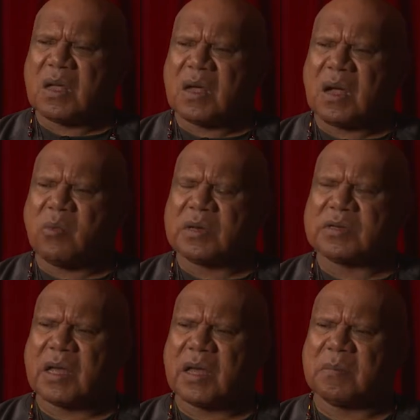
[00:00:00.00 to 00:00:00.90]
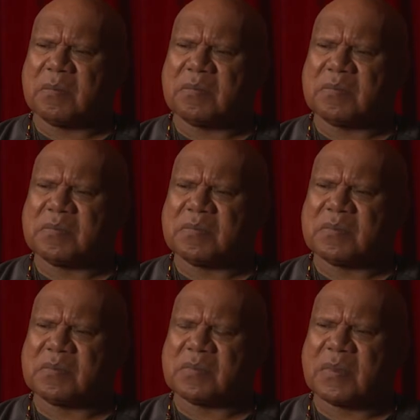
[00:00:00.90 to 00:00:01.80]
I went,
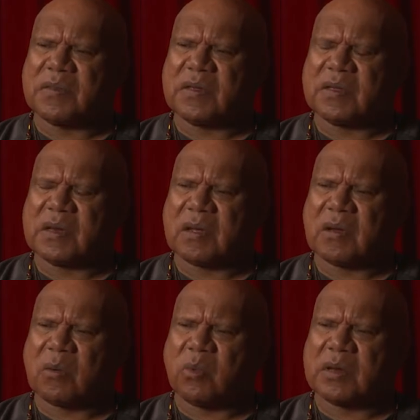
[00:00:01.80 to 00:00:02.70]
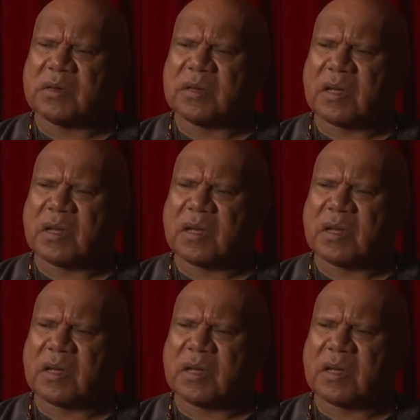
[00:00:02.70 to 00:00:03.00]
I think, I went